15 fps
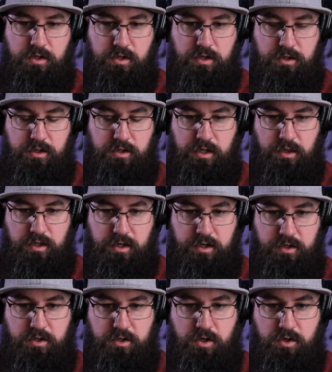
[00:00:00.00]
And then I let
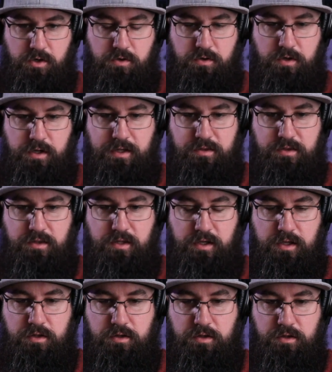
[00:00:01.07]
it go, exactly. And
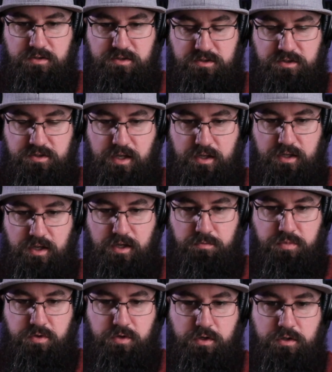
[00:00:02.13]
then the stick
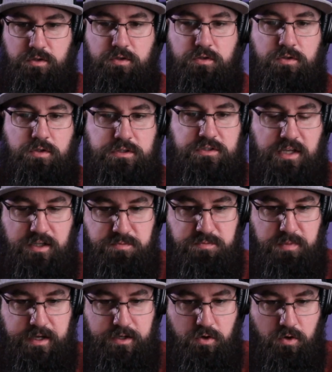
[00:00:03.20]
input takes
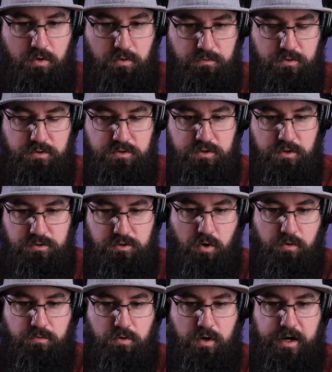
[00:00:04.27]
back over. So it's
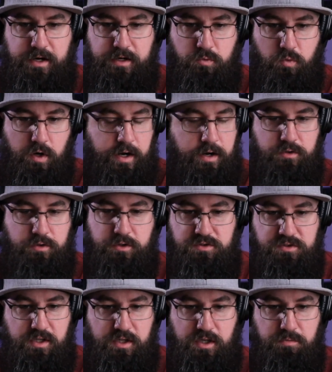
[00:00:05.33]
overriding whatever your
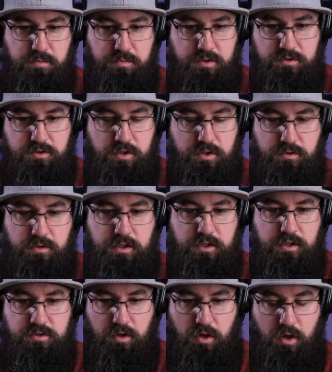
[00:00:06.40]
stick input's
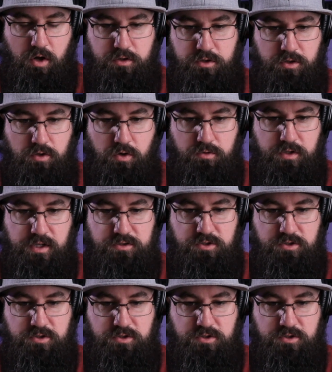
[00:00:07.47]
doing as long as you're holding that